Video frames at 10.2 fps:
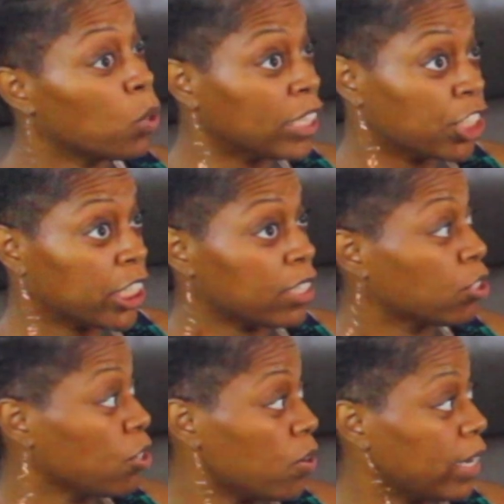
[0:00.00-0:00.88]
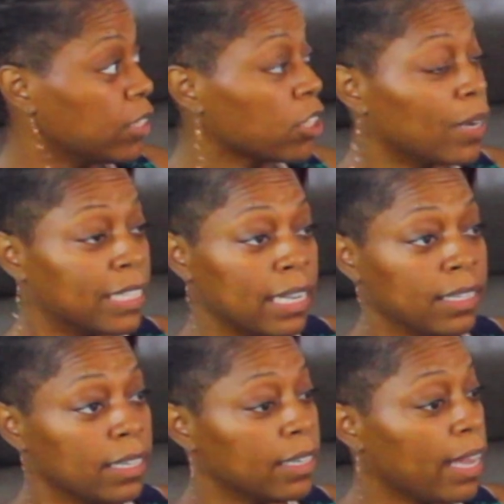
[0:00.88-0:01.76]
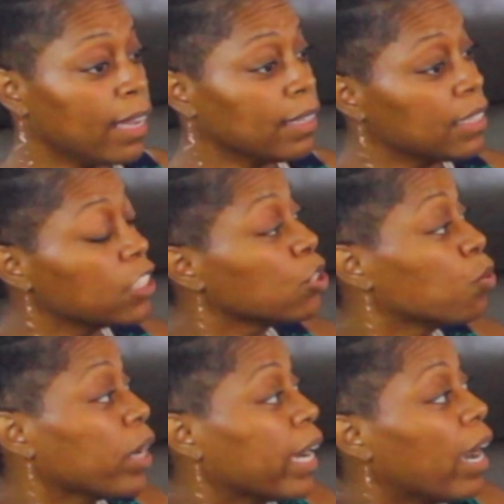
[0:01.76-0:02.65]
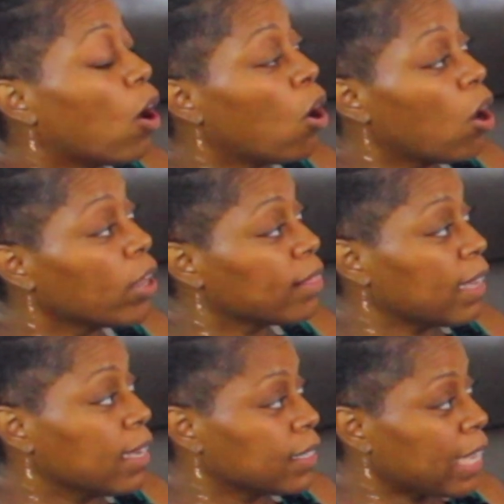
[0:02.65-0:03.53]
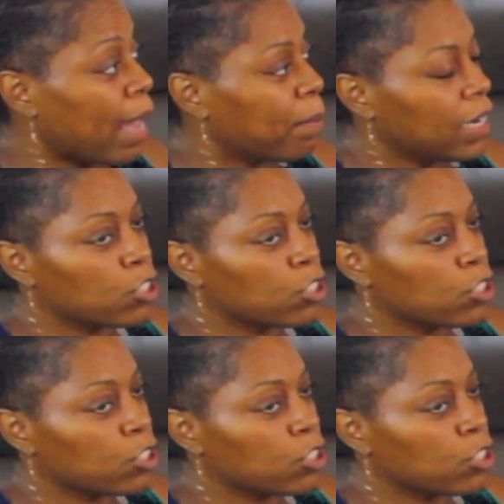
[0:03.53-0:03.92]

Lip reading: one chick story. So at the end of the day, this is where all things happen.